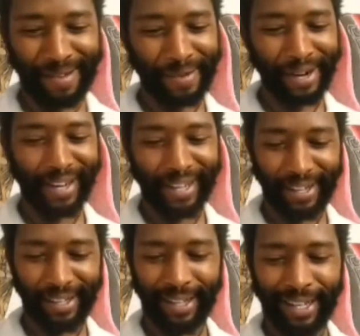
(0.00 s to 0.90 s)
Bruh.
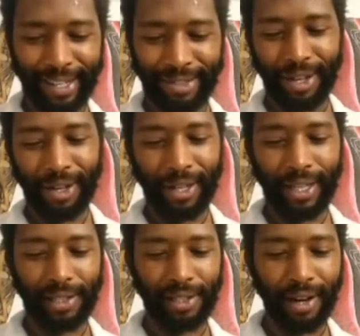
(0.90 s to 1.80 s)
So
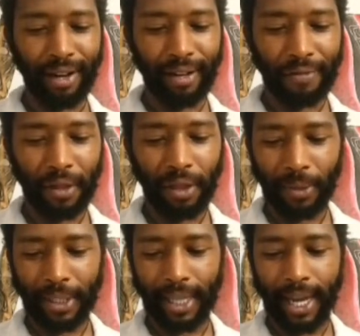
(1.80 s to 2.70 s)
it started off in
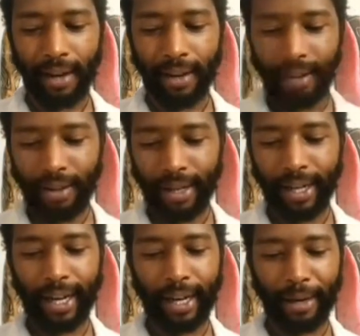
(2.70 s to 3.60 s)
Louisiana
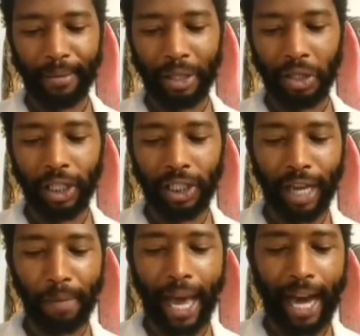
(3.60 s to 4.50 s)
and took
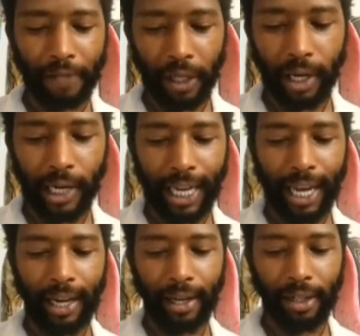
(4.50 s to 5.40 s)
shape after
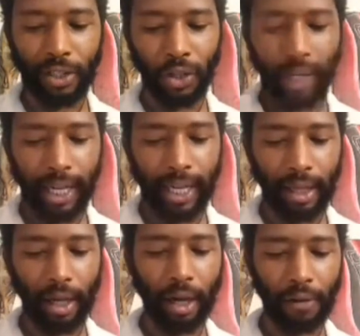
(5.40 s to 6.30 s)
Hurricane Katrina hit the
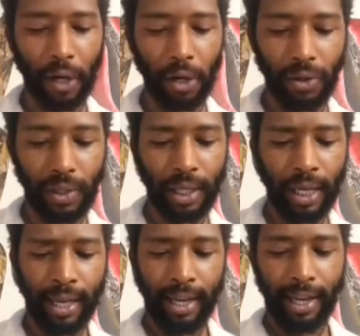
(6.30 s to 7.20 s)
Gulf Coast
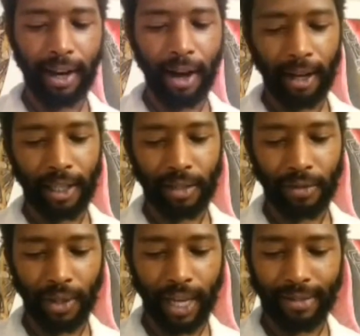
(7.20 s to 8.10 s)
in August of
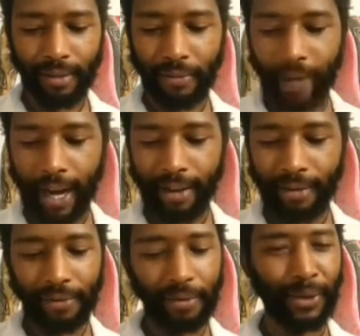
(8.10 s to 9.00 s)
2005.
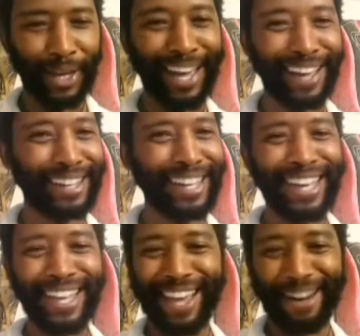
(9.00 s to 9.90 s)

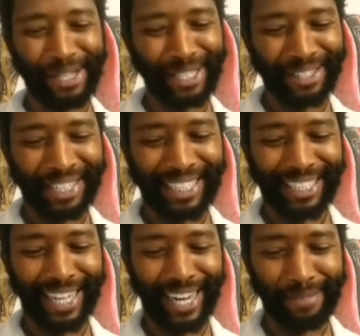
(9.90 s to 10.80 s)
That was a crazy
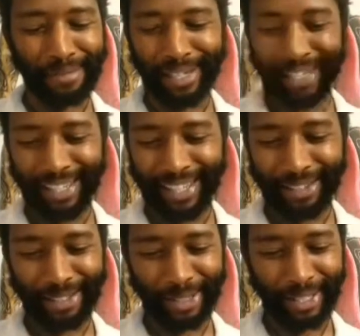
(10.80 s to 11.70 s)
time, bro. That
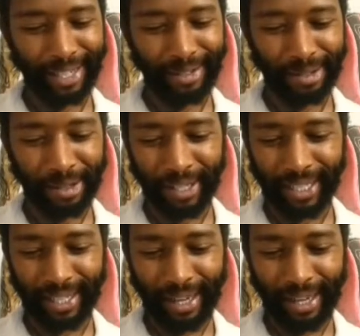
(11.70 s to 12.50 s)
was.